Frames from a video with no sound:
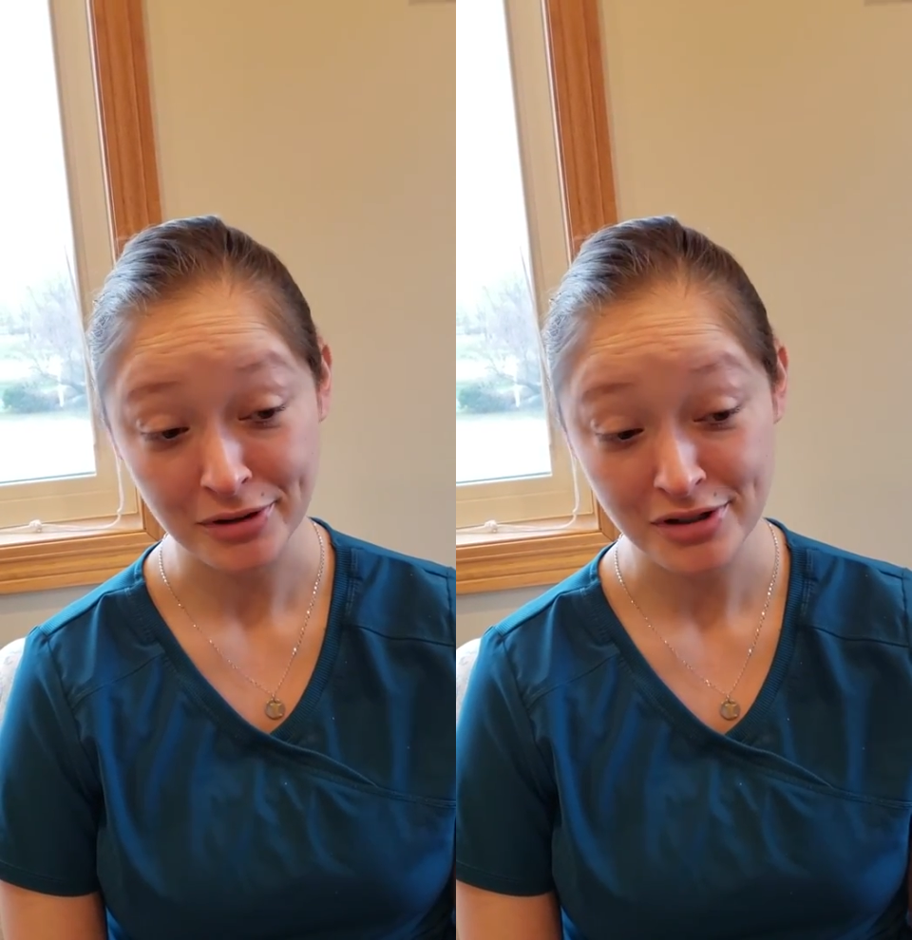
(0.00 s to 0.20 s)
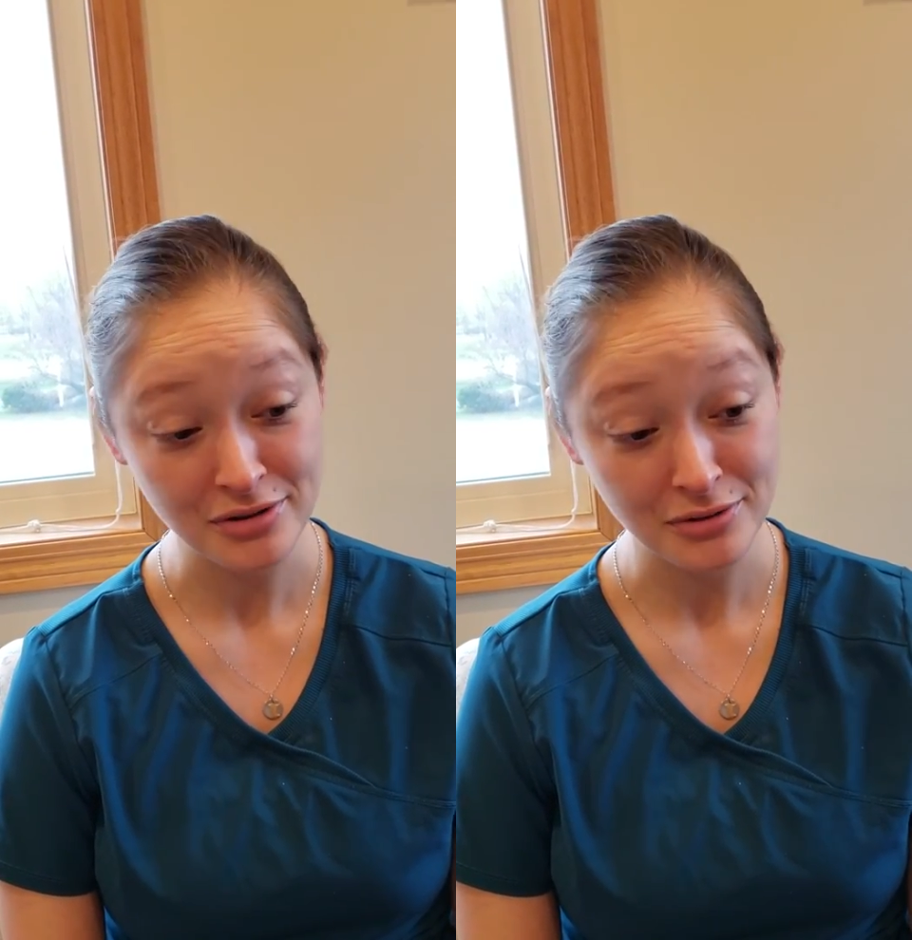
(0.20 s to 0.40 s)

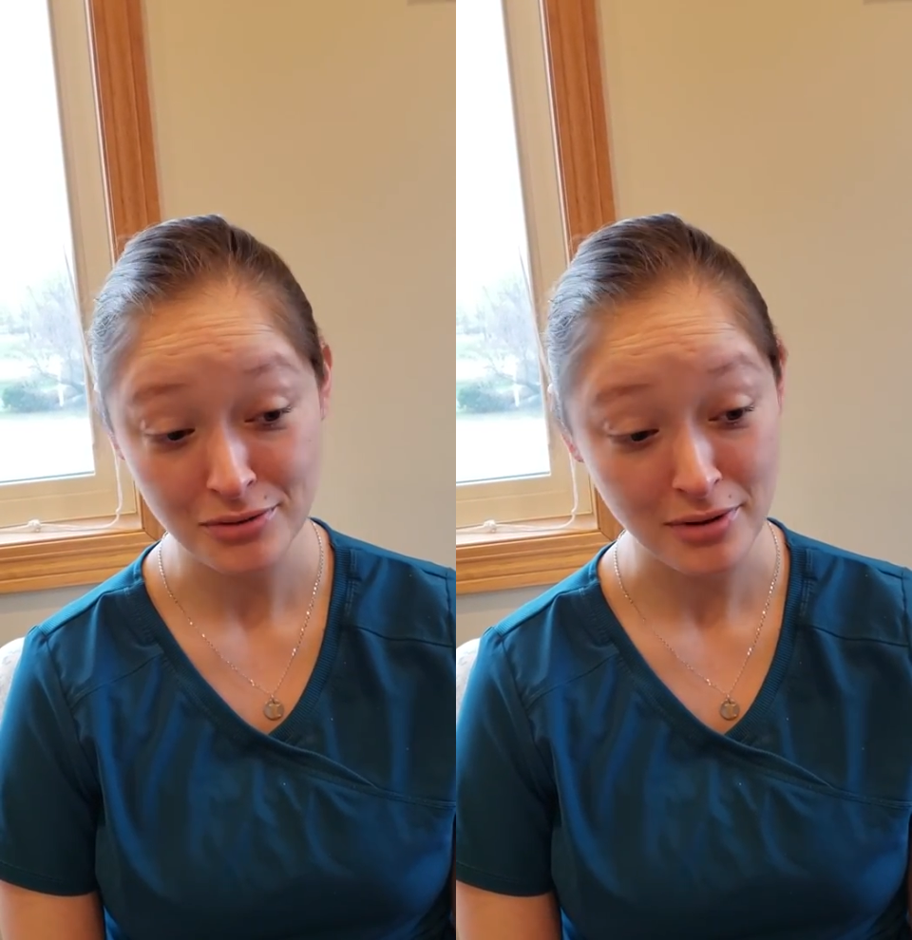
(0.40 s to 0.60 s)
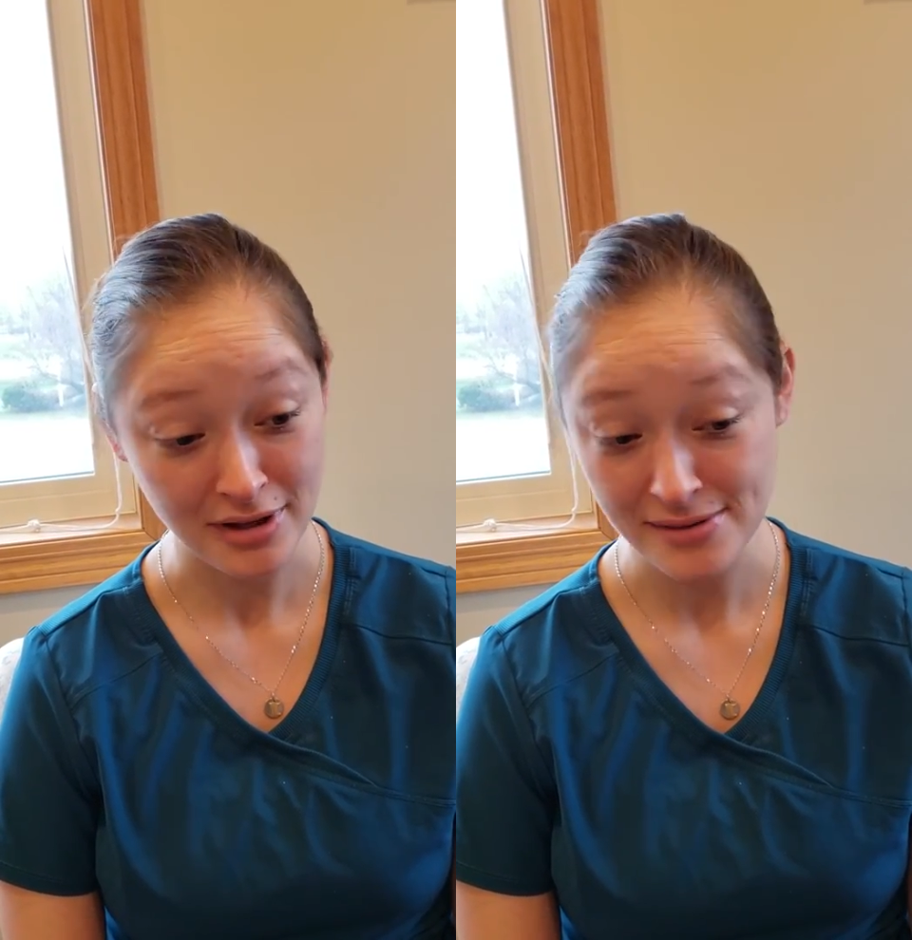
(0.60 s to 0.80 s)
to do
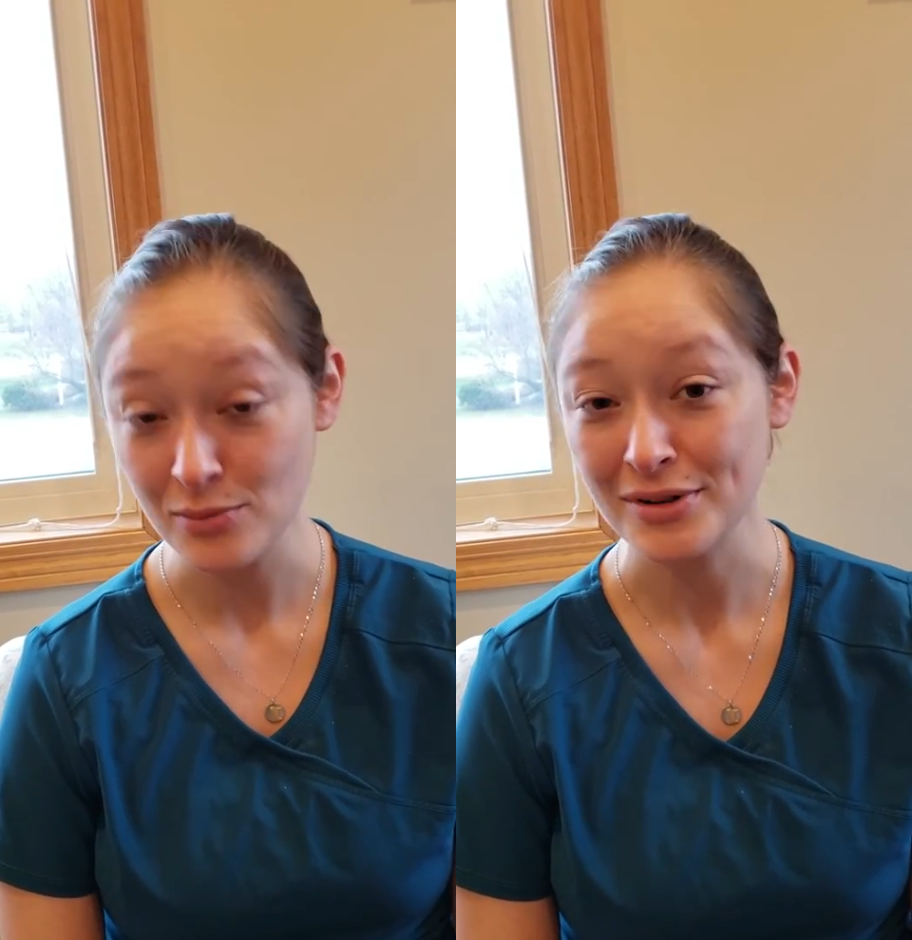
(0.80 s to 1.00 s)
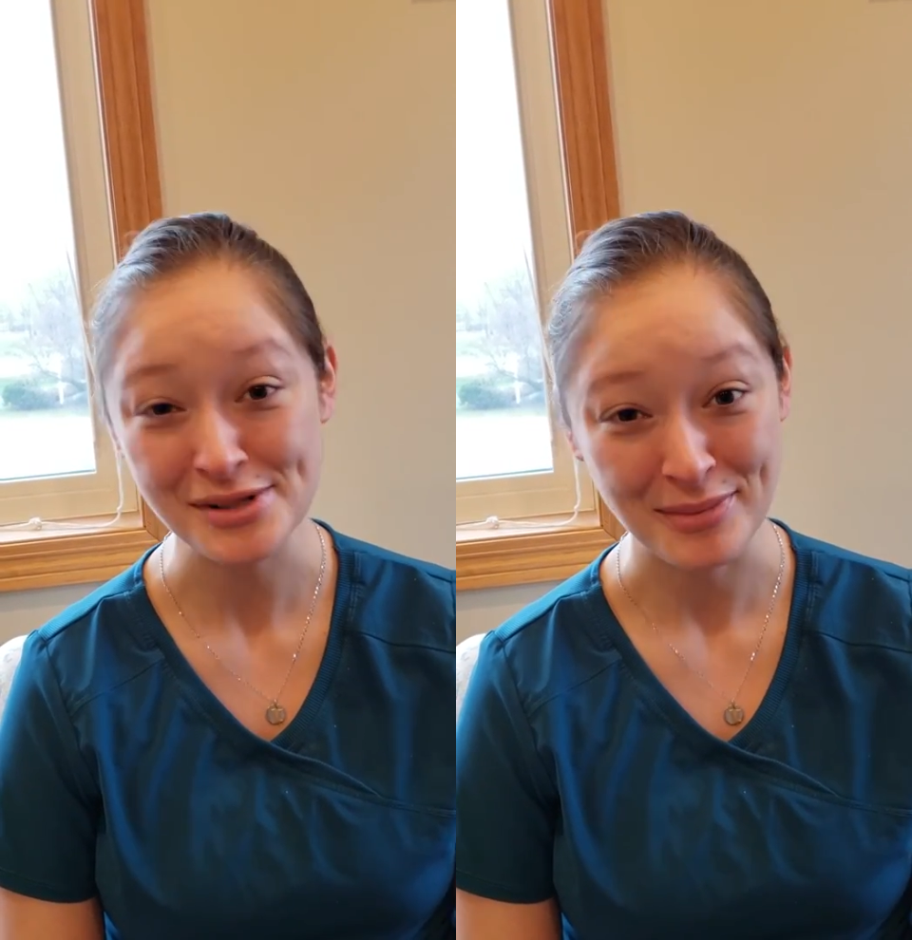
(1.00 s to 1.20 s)
things
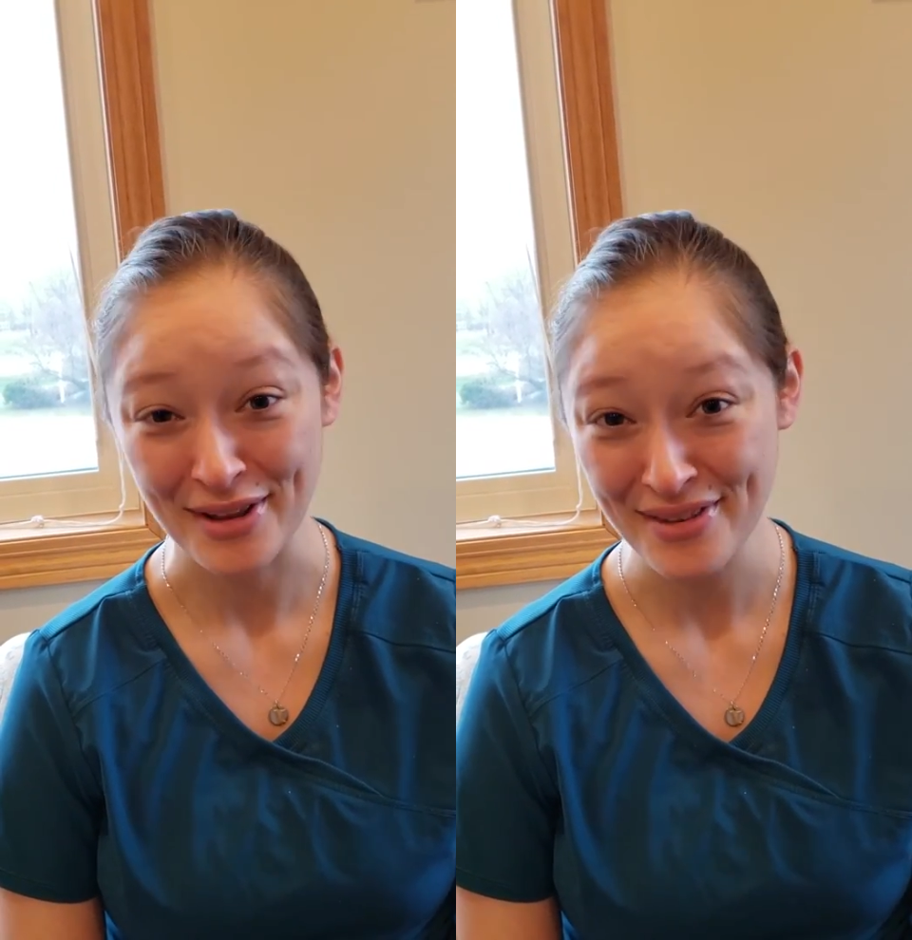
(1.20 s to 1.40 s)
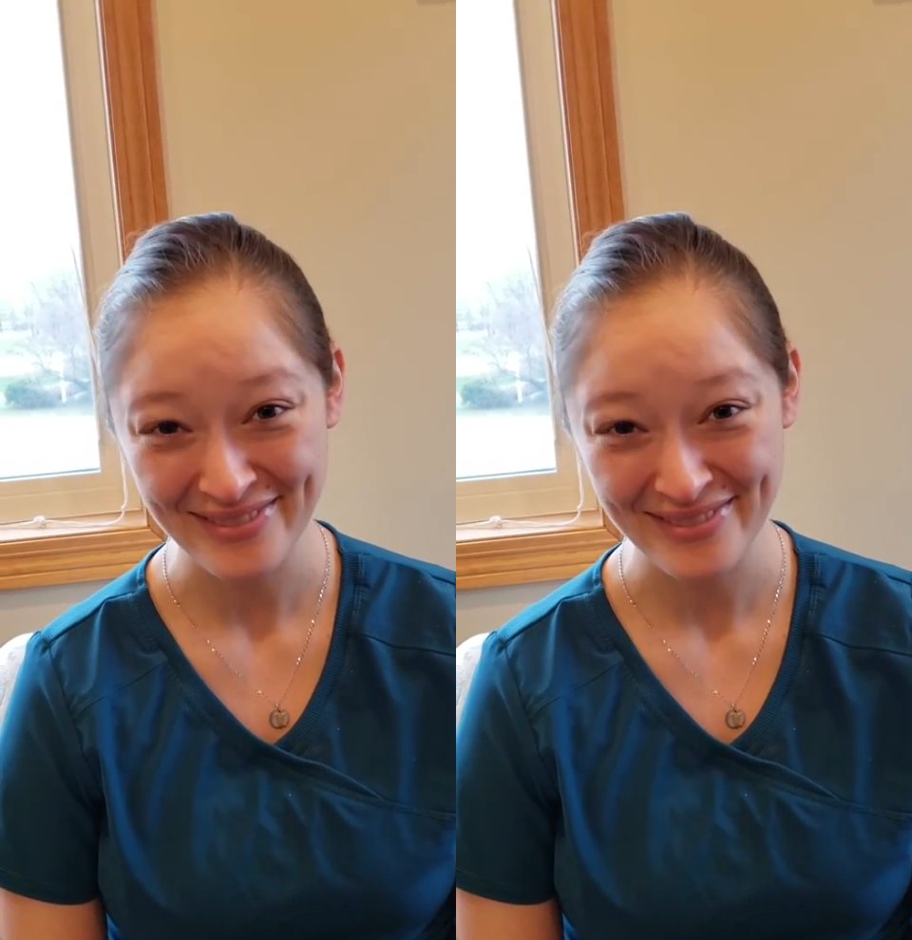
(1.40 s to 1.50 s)
once a month.